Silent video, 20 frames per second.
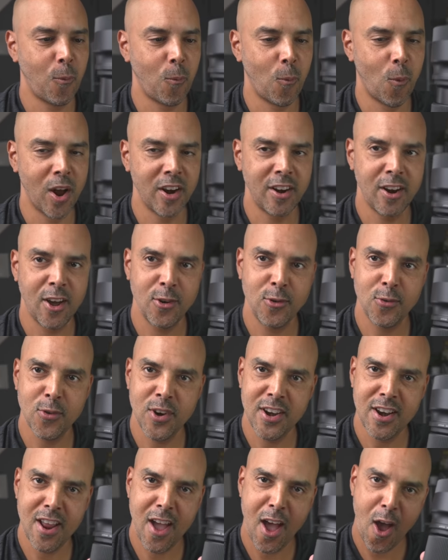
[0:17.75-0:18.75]
one
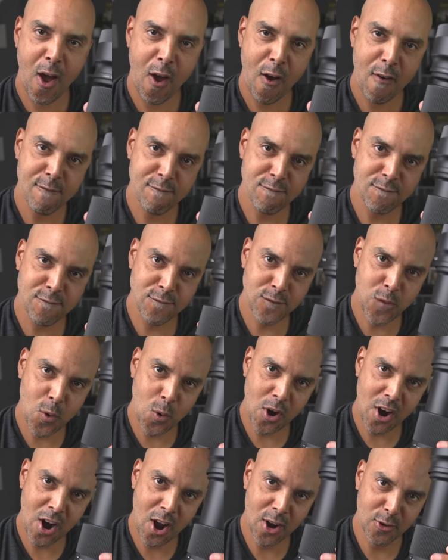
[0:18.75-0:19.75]
hundred,
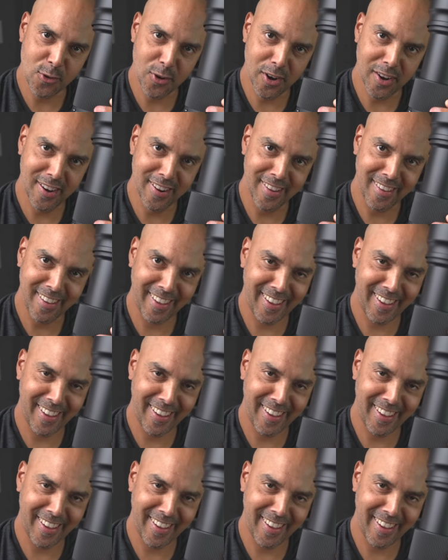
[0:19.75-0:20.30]
four hundred.